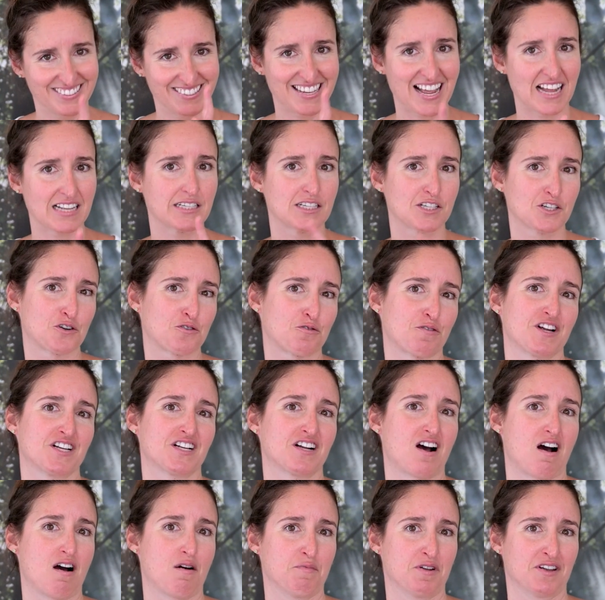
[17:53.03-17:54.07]
That's a great
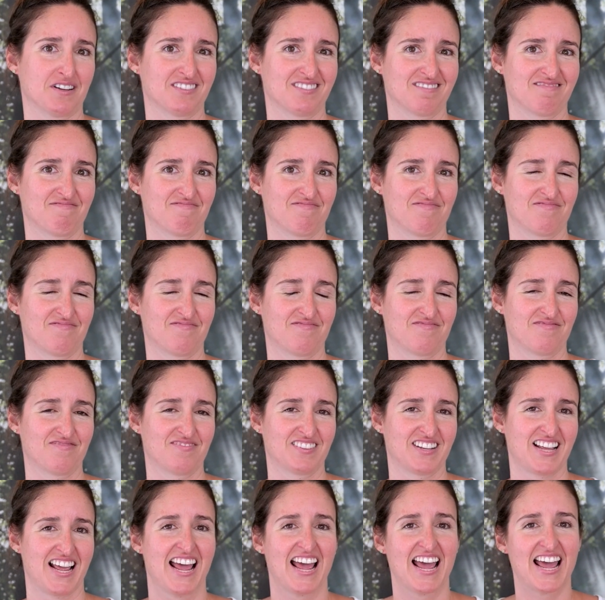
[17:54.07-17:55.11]
comment.
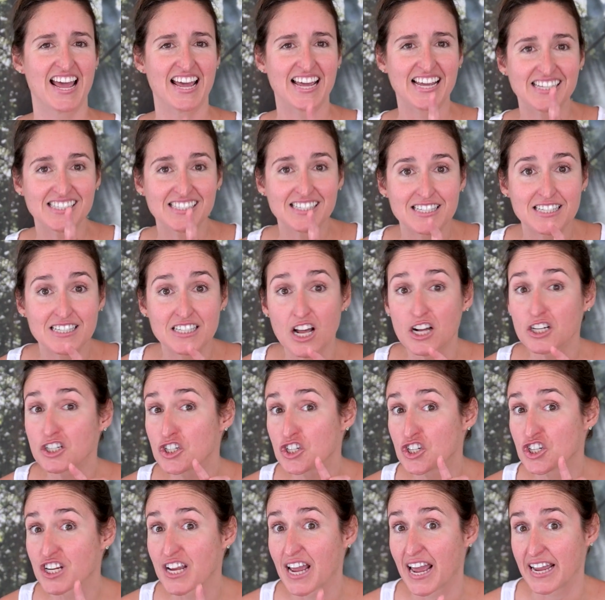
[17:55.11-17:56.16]
In
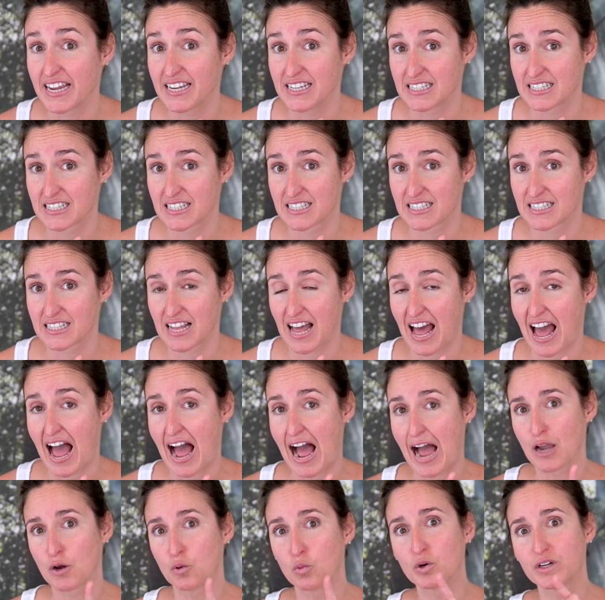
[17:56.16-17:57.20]
such case,
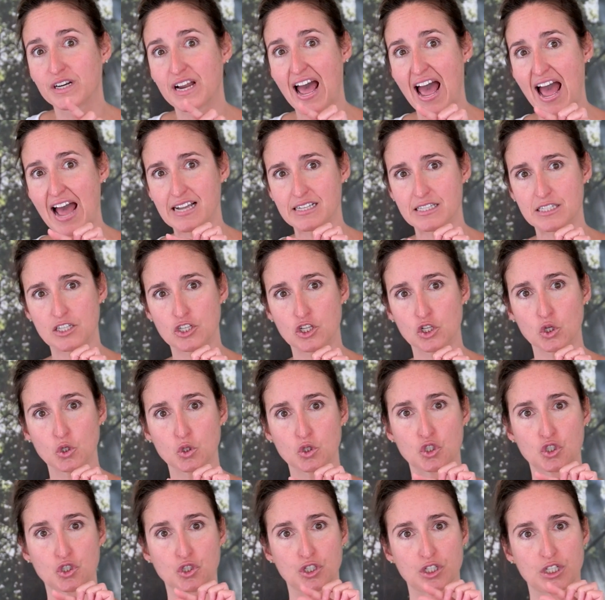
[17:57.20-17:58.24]
I would ask
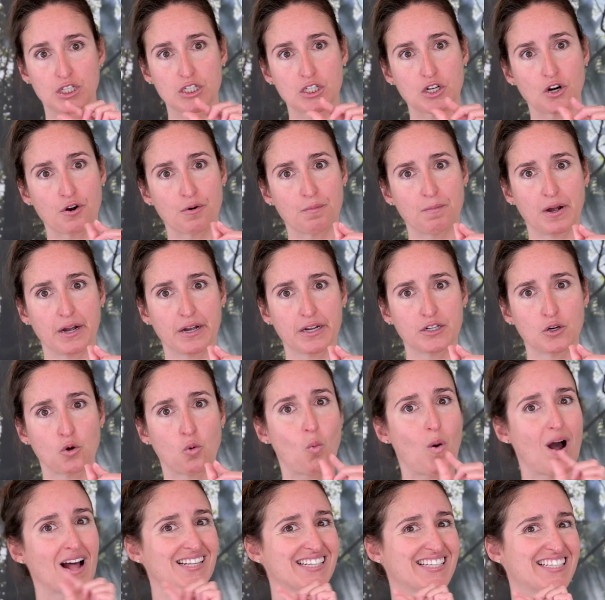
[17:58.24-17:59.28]
you to determine
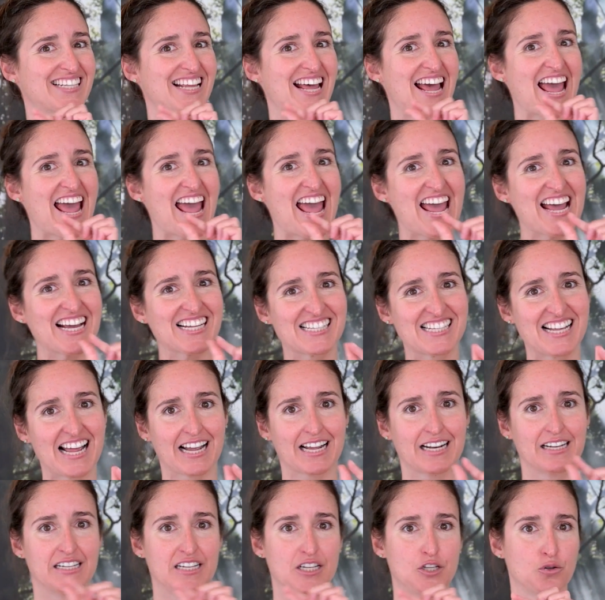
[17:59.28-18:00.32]
what
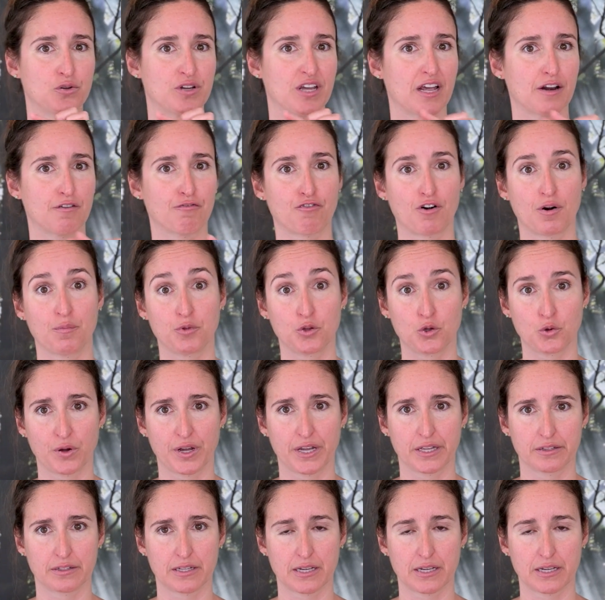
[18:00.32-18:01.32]
exactly you get from doing